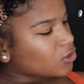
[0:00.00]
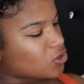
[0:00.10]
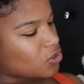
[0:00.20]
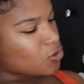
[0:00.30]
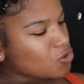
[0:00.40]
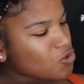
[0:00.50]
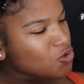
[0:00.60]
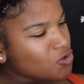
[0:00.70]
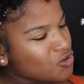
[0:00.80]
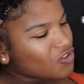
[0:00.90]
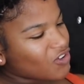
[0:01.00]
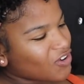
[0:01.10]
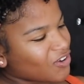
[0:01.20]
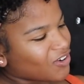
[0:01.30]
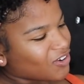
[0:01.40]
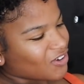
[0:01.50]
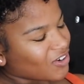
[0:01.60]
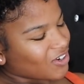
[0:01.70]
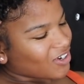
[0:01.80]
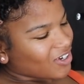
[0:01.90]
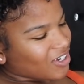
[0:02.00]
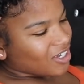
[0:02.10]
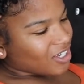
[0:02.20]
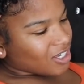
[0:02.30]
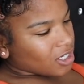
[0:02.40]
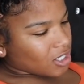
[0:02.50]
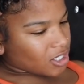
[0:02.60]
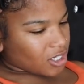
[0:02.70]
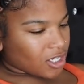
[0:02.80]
Did I get the right size? Did I get the right size on her?